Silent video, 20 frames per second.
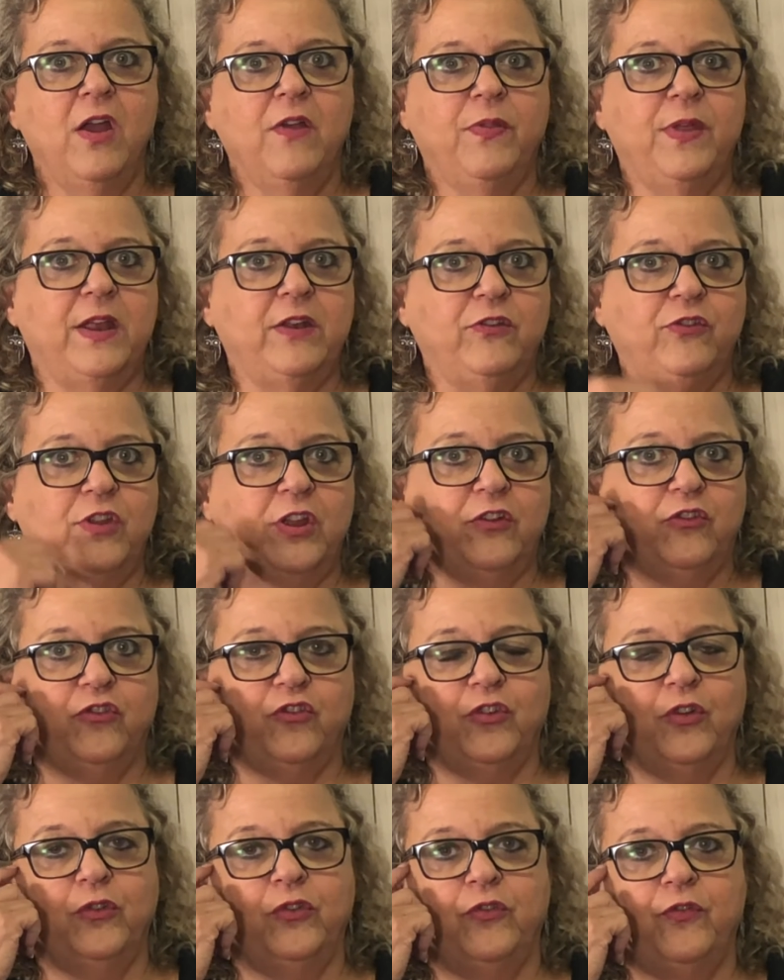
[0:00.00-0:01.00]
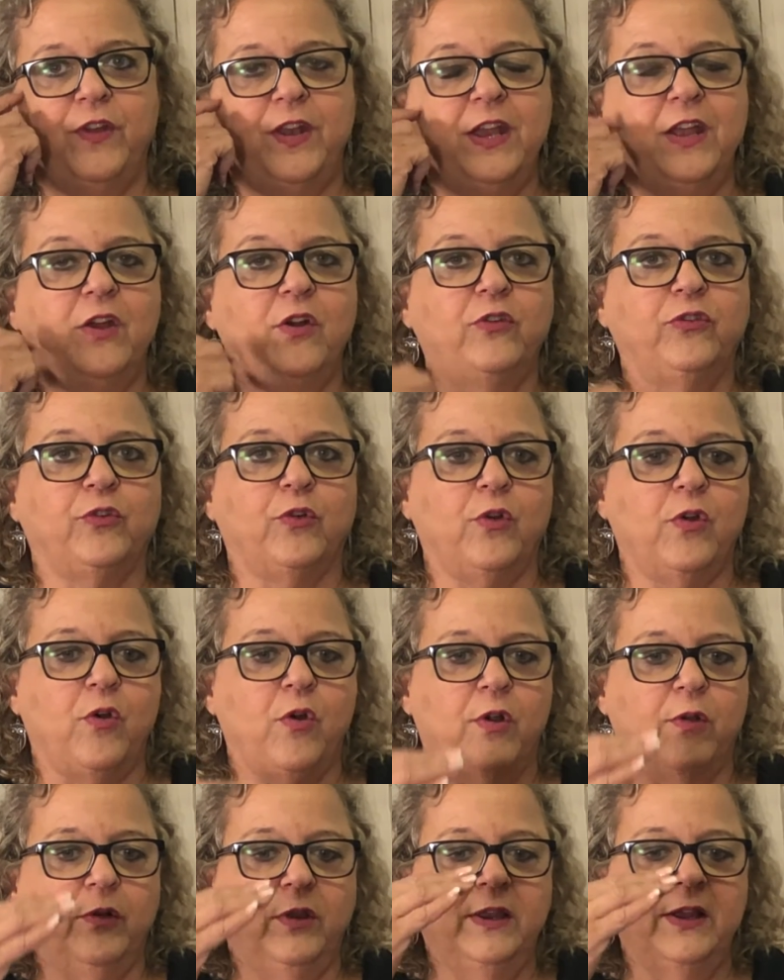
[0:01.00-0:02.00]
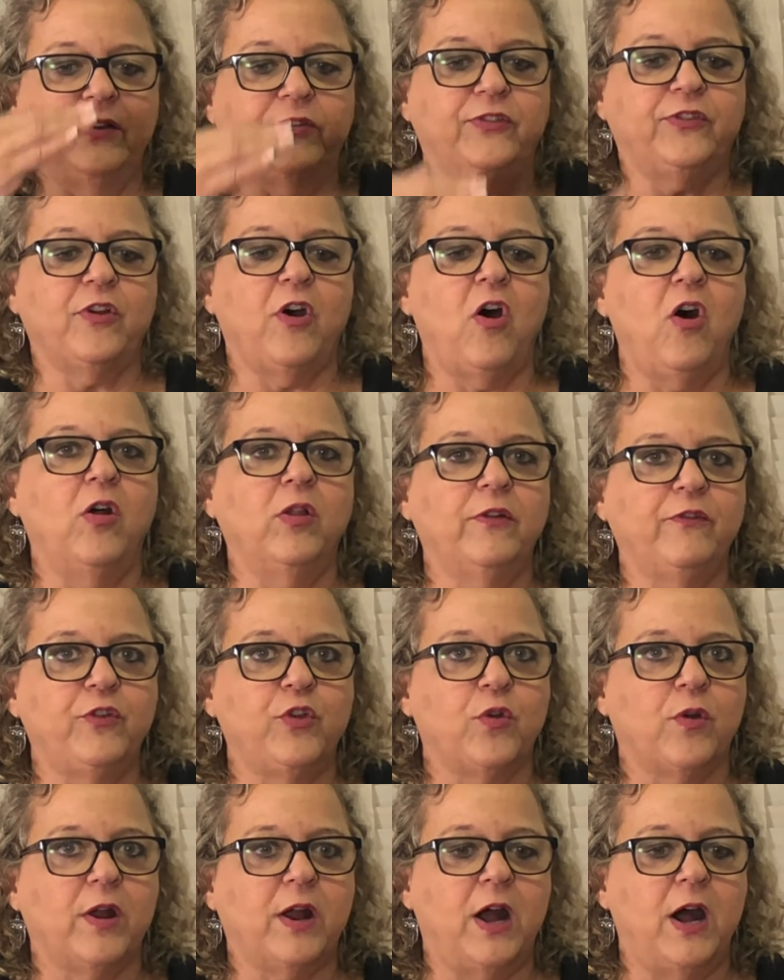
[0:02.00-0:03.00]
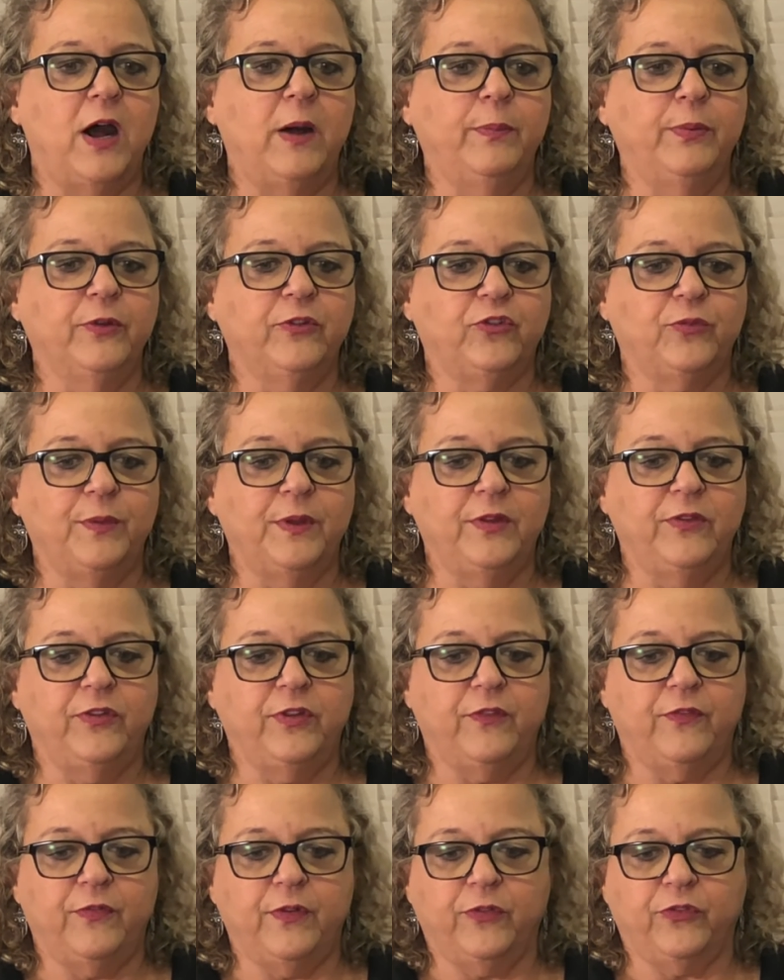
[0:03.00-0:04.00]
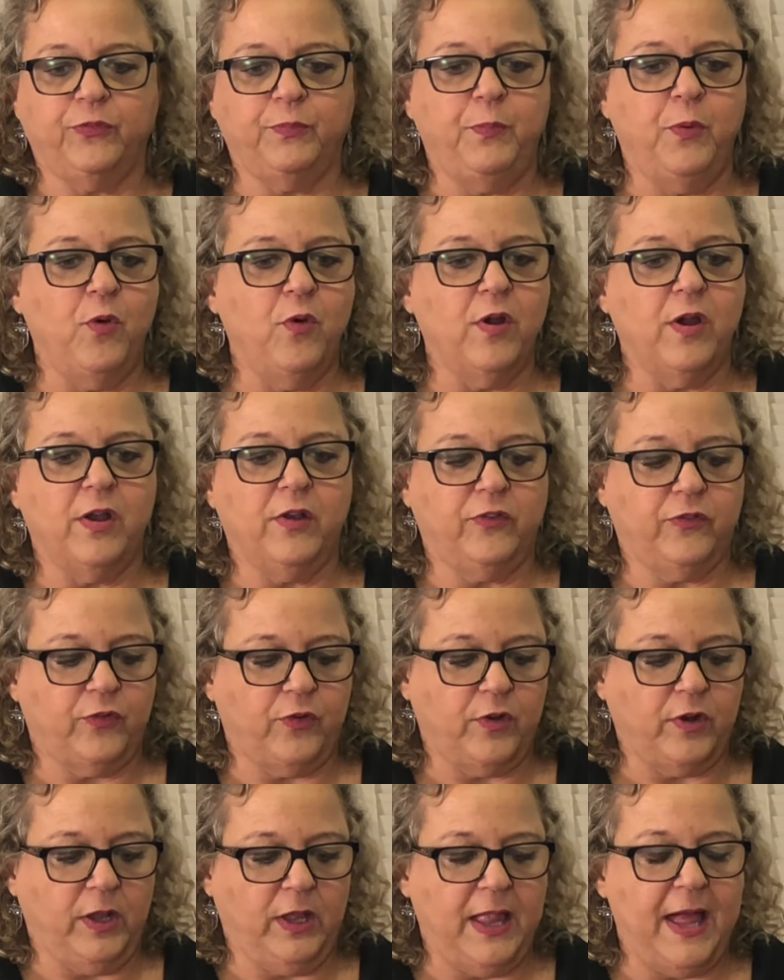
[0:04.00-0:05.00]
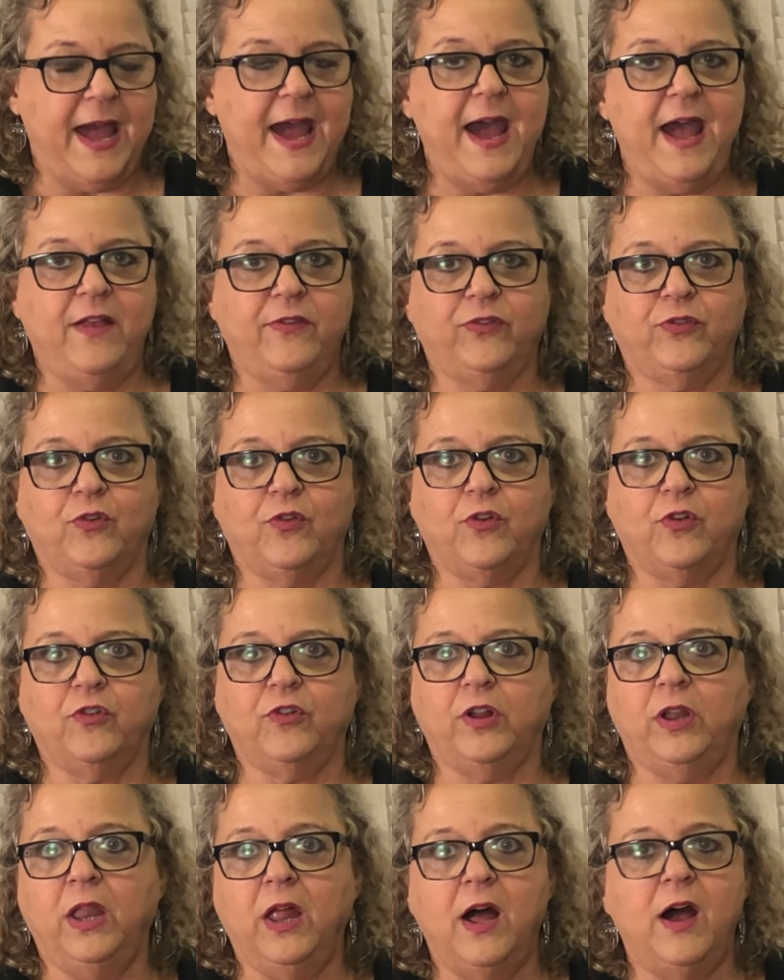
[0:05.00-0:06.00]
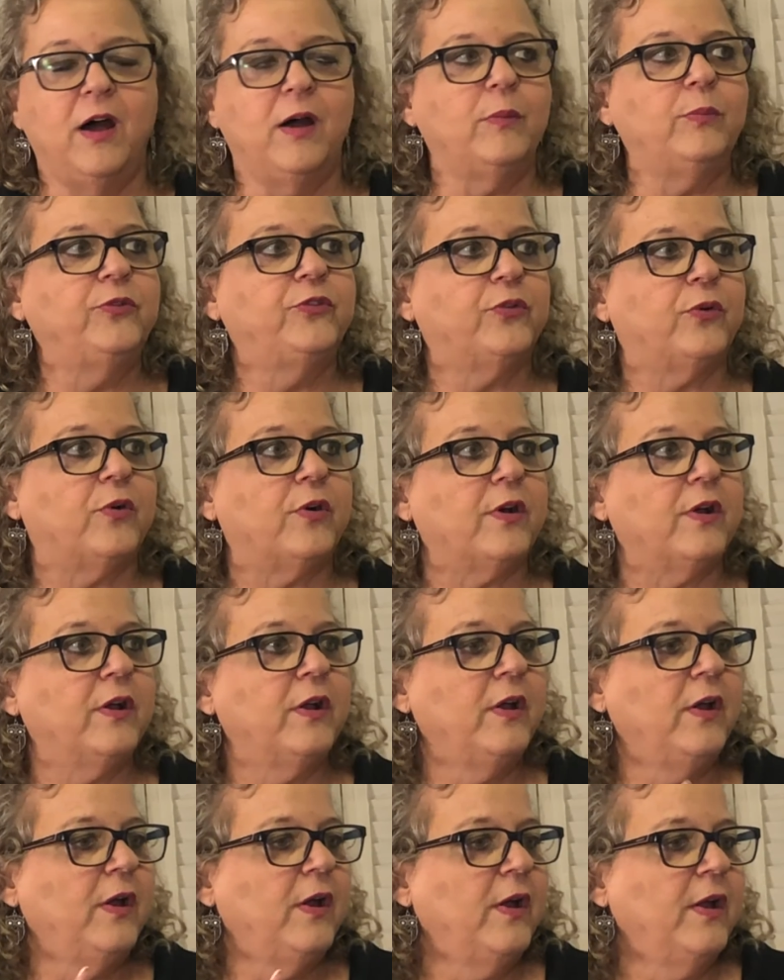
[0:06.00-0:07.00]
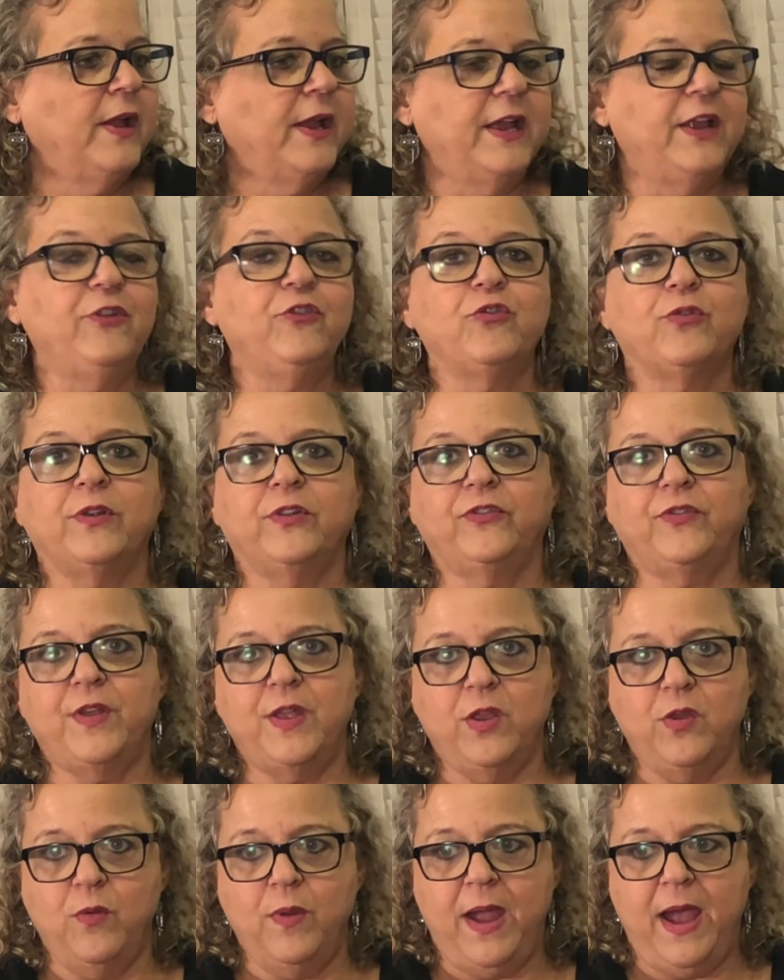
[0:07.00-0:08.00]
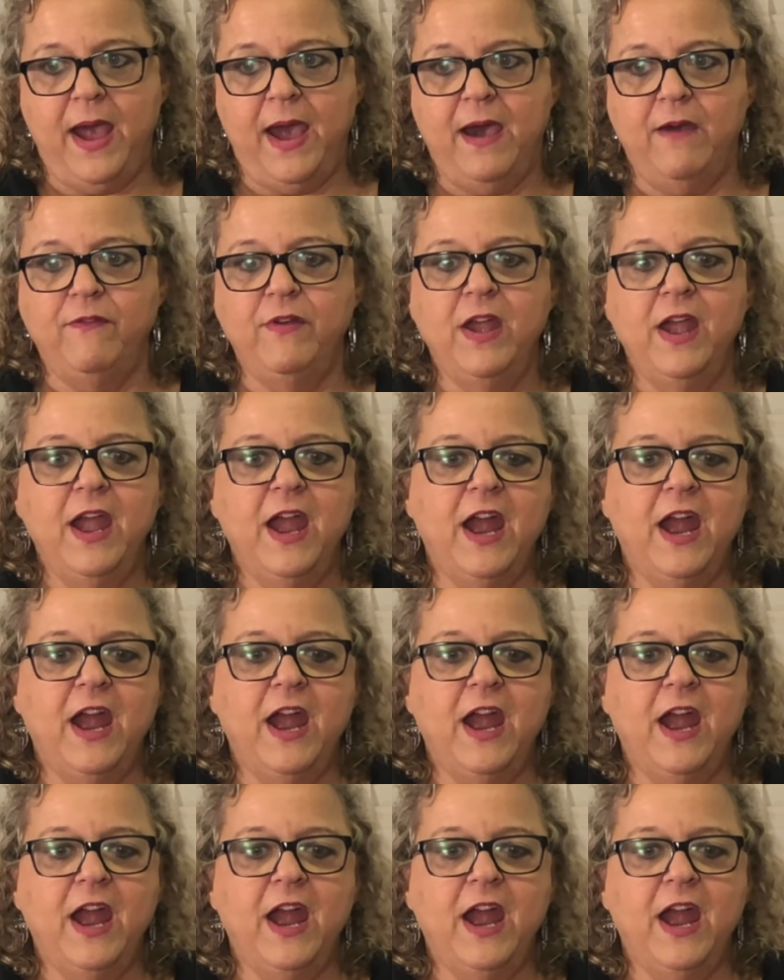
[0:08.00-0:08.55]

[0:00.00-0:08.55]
that shows videos or lists all of your accomplishments of sports or class or clubs or interests that you have.